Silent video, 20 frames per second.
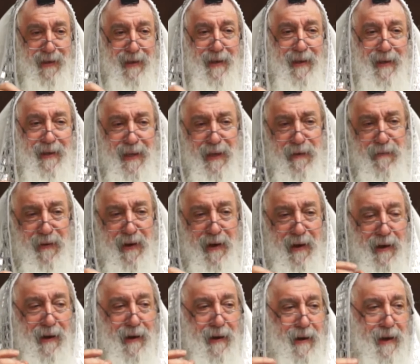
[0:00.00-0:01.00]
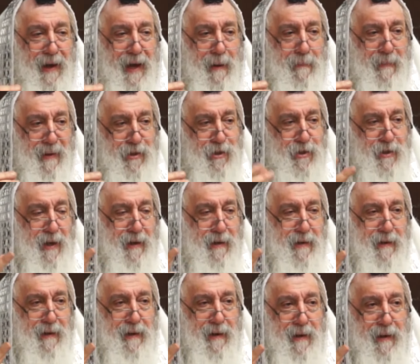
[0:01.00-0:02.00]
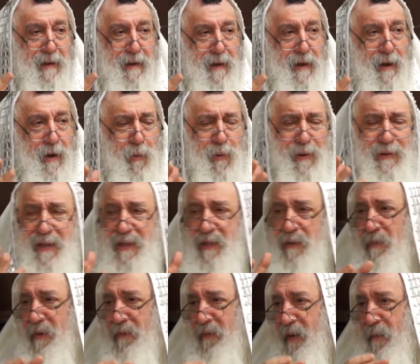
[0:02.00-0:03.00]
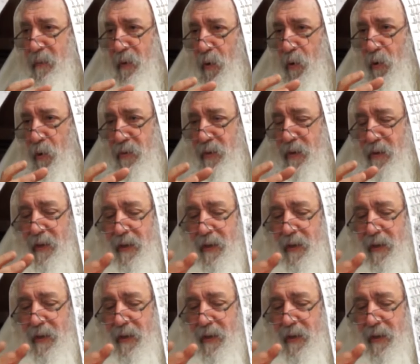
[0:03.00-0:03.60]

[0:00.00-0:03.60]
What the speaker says: he gave a mashal. What that means in Bechukotai?